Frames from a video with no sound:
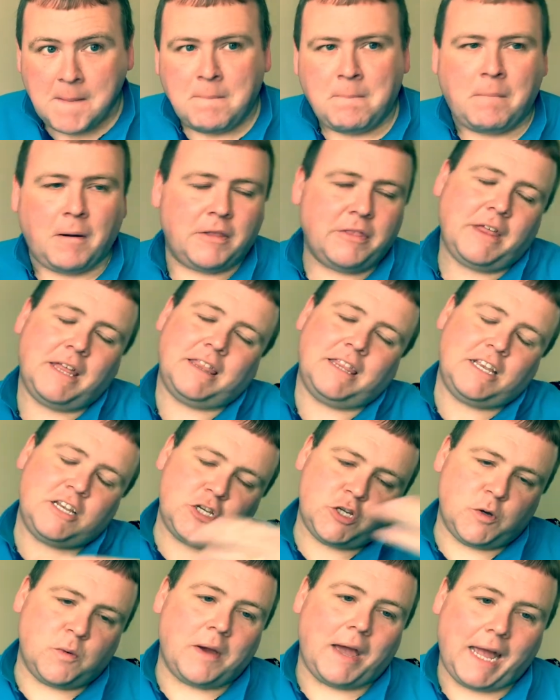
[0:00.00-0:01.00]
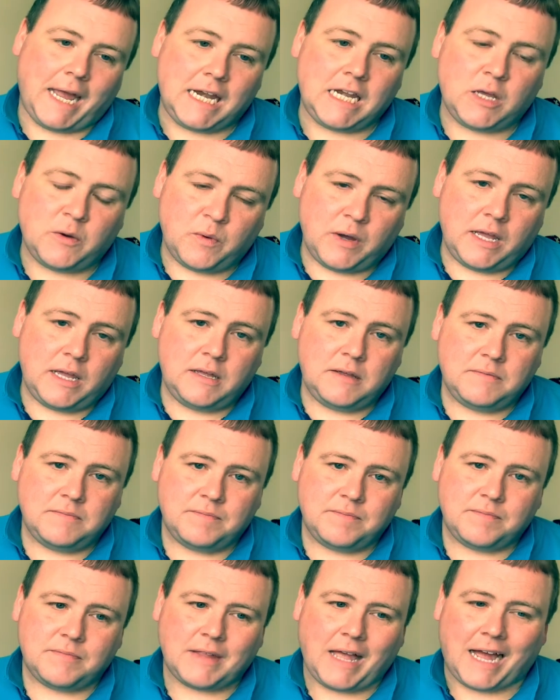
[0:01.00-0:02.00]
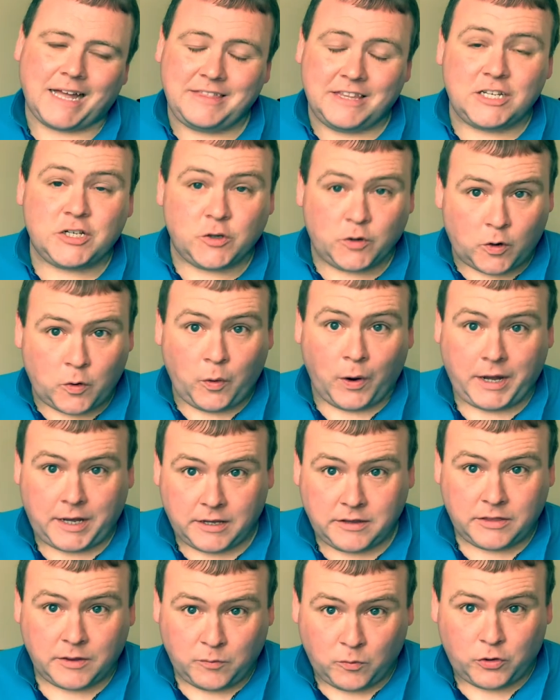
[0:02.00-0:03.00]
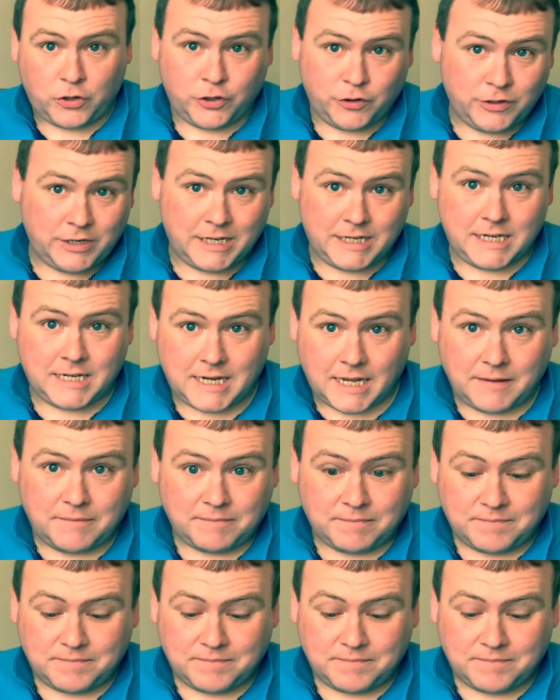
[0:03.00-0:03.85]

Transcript: But then they do it anyway, and they do it quicker than what you needed it.